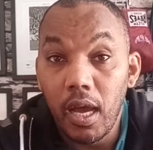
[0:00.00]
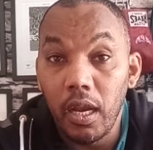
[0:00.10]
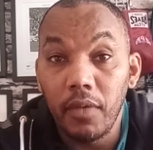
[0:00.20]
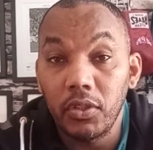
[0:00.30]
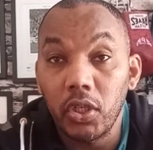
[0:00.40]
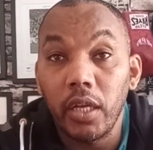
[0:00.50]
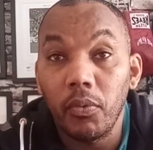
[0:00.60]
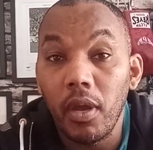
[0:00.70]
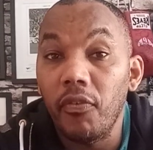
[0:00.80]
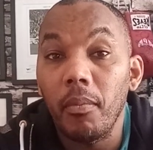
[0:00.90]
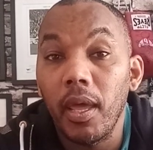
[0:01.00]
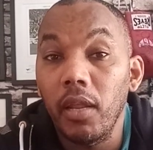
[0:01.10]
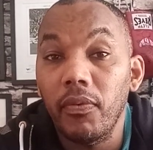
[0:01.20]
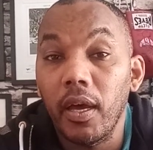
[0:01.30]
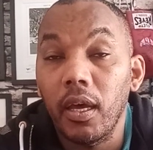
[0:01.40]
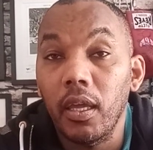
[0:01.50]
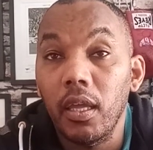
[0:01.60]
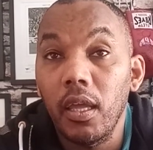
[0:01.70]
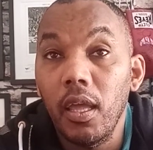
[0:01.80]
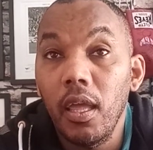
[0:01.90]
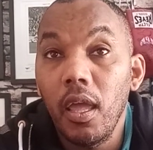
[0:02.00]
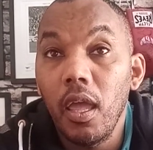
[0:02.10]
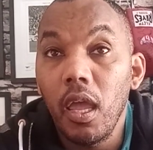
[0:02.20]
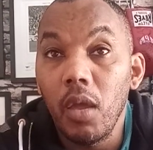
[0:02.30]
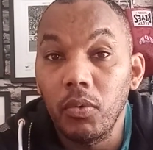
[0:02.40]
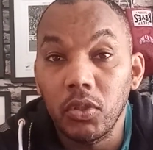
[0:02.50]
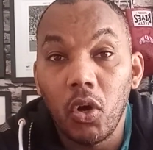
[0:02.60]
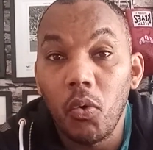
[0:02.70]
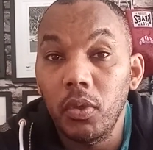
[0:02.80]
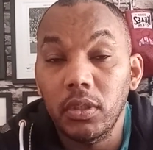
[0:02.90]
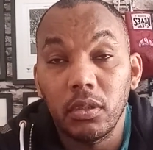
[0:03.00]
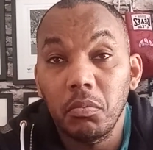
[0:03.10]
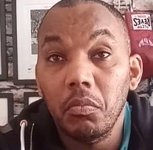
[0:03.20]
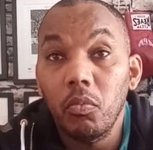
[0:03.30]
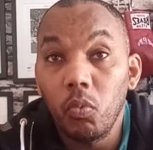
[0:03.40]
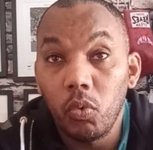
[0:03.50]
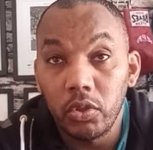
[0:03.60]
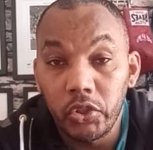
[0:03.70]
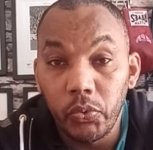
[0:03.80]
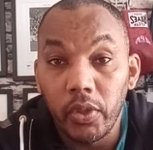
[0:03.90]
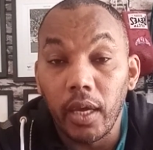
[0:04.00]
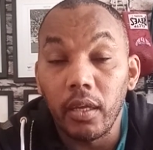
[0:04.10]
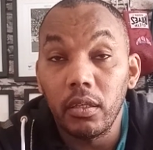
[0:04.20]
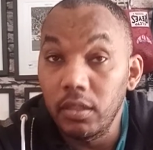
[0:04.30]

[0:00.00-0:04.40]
I never shied away from any fight. It was always, we'll do that.